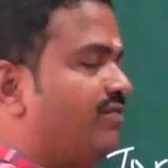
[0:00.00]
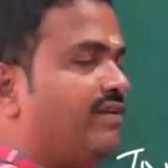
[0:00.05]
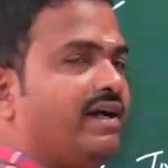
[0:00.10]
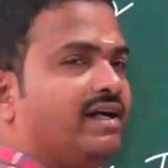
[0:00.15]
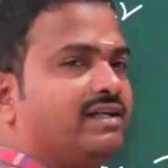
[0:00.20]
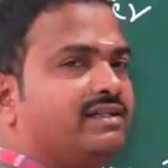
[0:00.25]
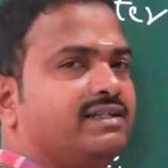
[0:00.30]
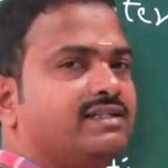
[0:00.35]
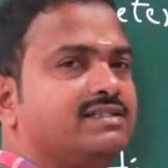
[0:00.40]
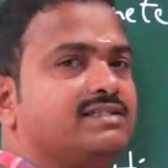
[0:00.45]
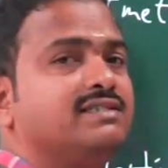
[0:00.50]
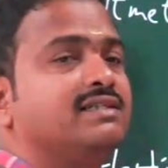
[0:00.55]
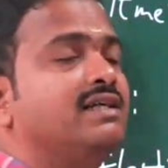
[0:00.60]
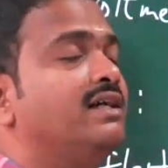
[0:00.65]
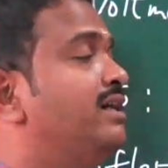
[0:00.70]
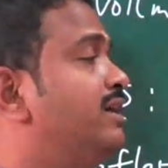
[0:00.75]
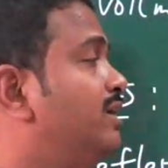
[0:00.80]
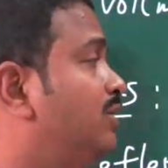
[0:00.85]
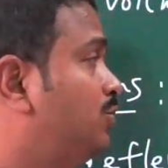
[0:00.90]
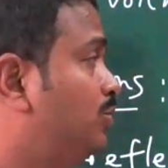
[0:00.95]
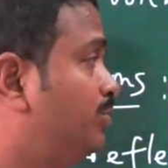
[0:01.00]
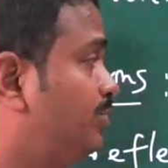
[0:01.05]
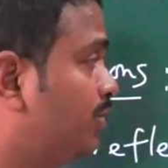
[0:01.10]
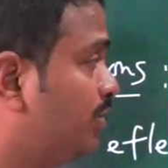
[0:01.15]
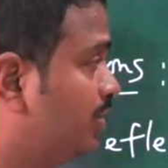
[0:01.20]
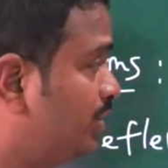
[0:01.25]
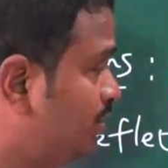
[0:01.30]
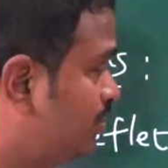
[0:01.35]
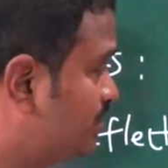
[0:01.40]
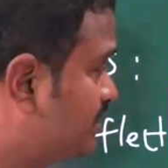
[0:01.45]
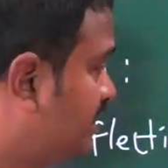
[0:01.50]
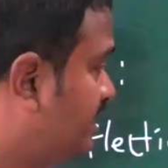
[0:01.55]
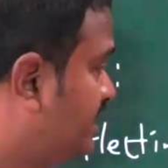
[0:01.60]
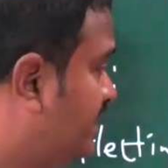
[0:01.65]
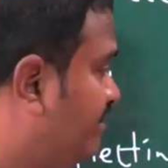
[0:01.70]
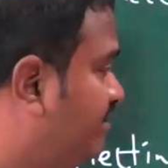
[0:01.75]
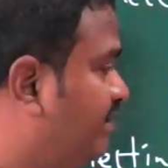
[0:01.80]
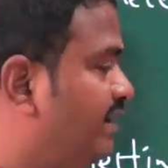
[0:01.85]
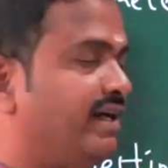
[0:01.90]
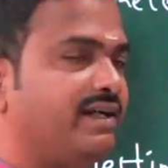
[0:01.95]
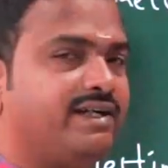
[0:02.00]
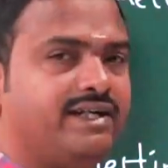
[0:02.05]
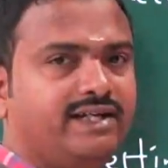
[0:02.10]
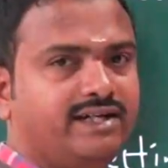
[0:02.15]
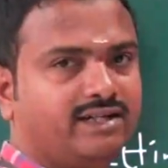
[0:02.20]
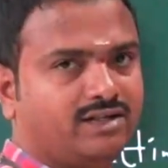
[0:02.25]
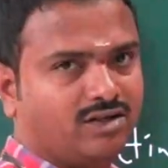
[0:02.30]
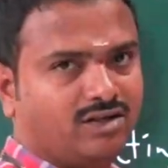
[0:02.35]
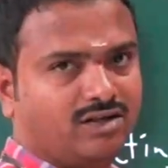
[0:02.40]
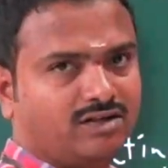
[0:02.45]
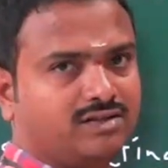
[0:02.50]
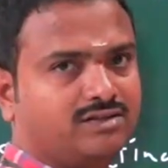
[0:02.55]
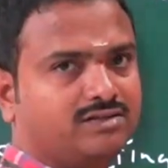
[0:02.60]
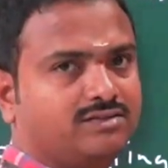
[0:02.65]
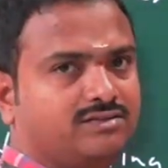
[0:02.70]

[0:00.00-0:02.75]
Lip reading: factors to produce deflecting torque.